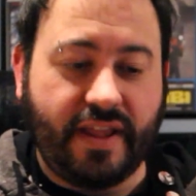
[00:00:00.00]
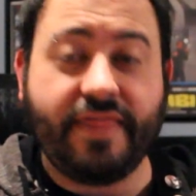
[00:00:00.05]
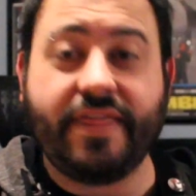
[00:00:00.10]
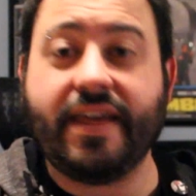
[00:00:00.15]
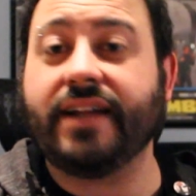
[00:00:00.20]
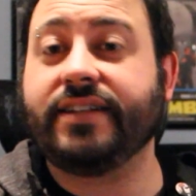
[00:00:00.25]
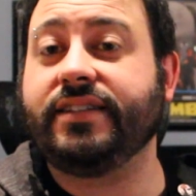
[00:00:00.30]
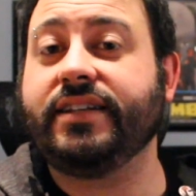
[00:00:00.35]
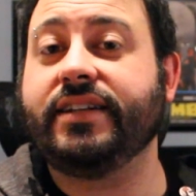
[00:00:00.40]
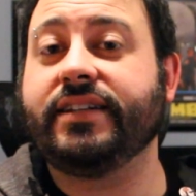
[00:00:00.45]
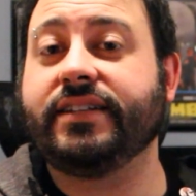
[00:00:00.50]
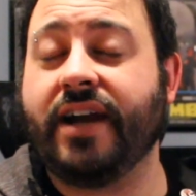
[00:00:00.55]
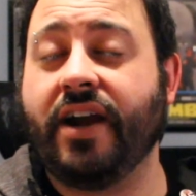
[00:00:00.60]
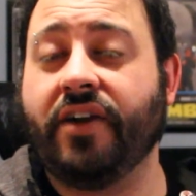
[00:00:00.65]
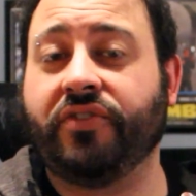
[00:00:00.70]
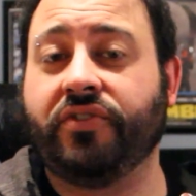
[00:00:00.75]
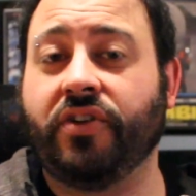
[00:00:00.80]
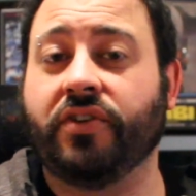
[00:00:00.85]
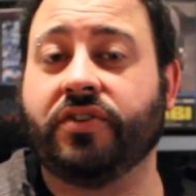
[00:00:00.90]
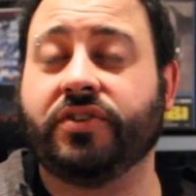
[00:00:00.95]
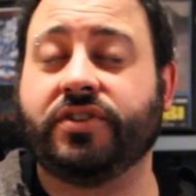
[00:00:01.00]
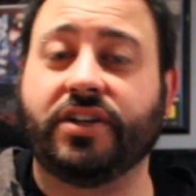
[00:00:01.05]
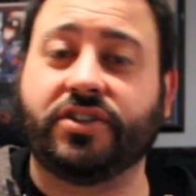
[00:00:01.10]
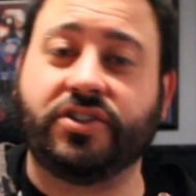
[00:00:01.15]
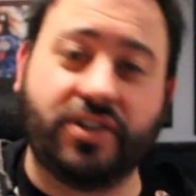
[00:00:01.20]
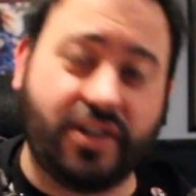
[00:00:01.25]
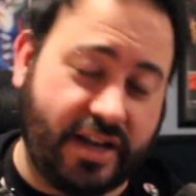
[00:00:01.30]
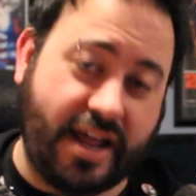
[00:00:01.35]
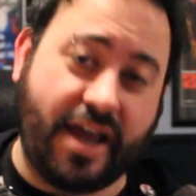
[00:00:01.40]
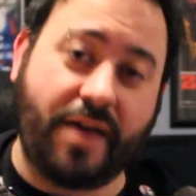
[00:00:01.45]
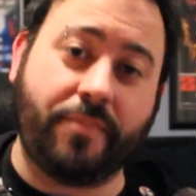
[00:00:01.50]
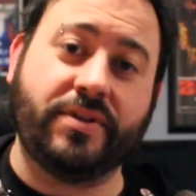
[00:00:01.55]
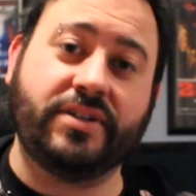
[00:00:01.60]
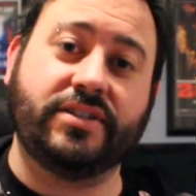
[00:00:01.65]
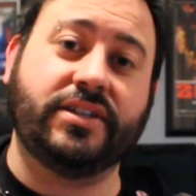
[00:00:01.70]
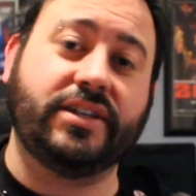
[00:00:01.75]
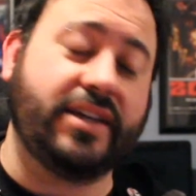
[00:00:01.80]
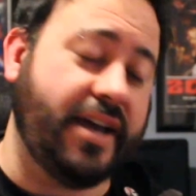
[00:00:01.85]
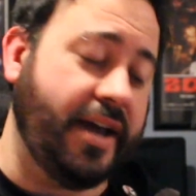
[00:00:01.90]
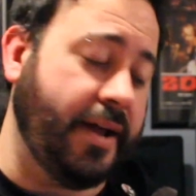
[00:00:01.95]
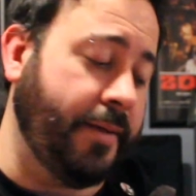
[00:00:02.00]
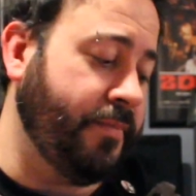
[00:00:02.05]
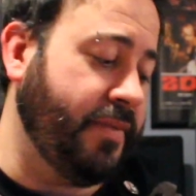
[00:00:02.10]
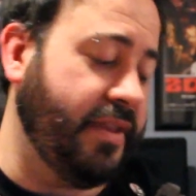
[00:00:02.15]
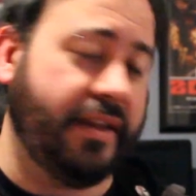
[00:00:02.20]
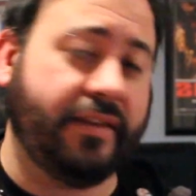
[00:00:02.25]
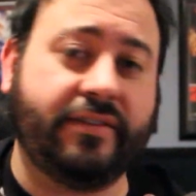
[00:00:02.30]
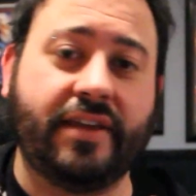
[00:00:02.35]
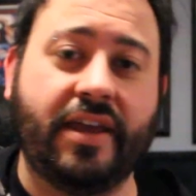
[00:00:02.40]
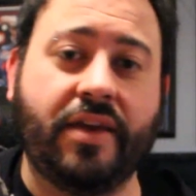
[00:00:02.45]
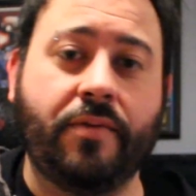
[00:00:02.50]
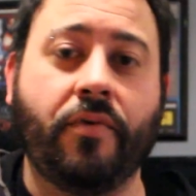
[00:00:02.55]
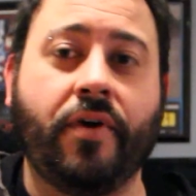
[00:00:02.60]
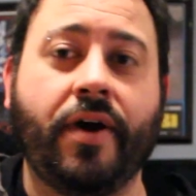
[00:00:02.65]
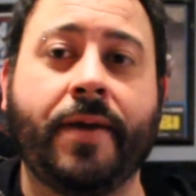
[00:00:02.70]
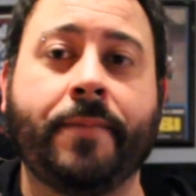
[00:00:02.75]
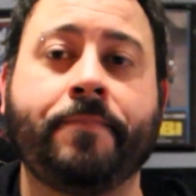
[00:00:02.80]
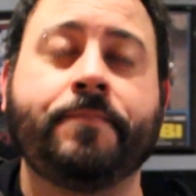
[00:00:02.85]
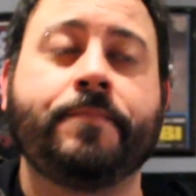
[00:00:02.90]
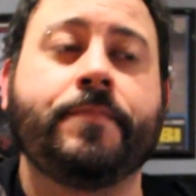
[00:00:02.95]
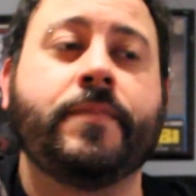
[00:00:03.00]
That's the entire solo section that happens again, that same way.